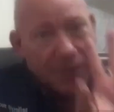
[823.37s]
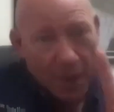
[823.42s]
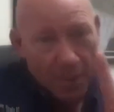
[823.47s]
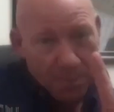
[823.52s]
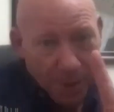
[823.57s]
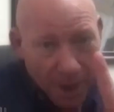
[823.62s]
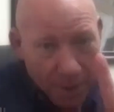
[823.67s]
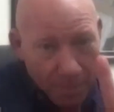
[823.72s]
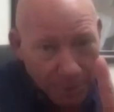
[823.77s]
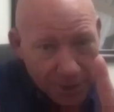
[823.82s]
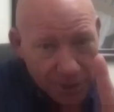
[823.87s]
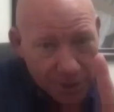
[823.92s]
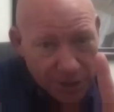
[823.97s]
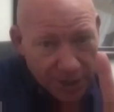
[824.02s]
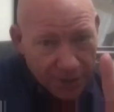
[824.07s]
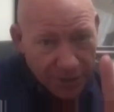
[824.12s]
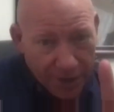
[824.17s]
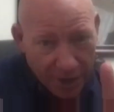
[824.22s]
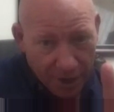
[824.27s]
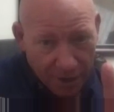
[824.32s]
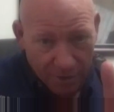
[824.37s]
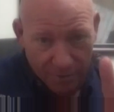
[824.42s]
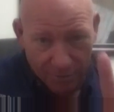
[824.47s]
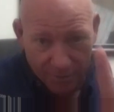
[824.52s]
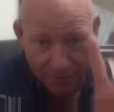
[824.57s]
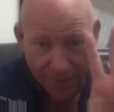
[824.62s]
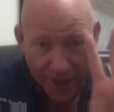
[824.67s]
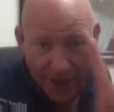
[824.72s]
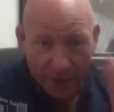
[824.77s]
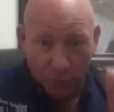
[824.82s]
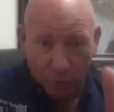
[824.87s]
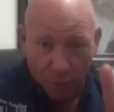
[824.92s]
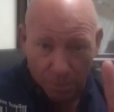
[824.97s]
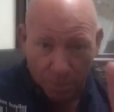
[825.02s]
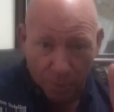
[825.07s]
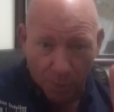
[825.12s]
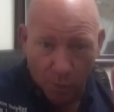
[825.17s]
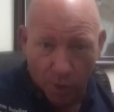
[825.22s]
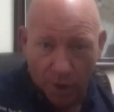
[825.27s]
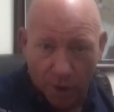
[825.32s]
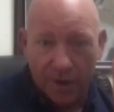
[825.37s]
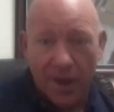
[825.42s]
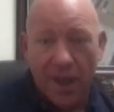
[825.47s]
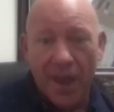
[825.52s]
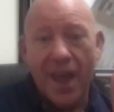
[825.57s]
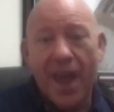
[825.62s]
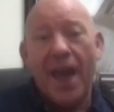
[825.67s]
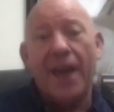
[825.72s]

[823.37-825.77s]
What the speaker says: they published in their final report